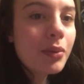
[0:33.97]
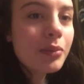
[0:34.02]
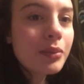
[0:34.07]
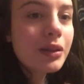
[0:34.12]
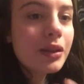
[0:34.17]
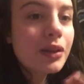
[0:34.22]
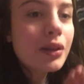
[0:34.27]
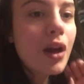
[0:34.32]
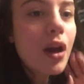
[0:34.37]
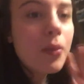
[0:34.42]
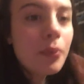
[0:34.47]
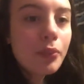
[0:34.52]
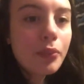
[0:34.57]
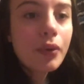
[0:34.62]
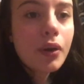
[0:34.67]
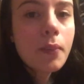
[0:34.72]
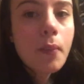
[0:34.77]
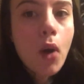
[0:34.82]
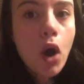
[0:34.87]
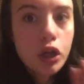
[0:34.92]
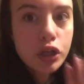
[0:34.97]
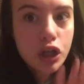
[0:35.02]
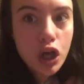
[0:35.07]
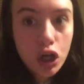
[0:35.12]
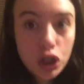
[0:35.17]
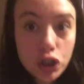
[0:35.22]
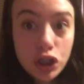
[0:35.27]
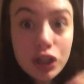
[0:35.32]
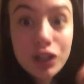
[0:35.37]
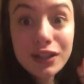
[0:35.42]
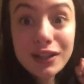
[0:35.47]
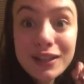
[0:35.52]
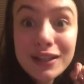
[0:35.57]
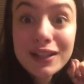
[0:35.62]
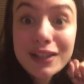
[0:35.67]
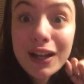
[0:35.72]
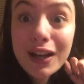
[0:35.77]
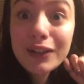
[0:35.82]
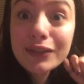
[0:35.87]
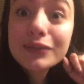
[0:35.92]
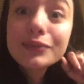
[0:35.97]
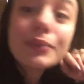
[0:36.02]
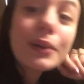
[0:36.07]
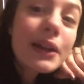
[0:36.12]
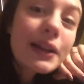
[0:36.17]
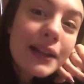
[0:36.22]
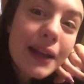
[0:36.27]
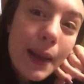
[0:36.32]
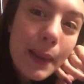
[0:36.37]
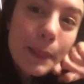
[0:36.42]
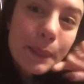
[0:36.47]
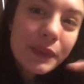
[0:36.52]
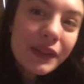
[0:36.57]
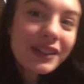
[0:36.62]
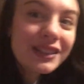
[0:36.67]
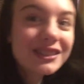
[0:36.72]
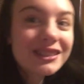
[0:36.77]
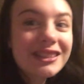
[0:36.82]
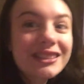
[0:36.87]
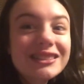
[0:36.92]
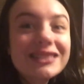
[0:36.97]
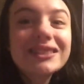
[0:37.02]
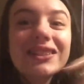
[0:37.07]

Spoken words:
be a lot more montages and stuff, but yeah, let's get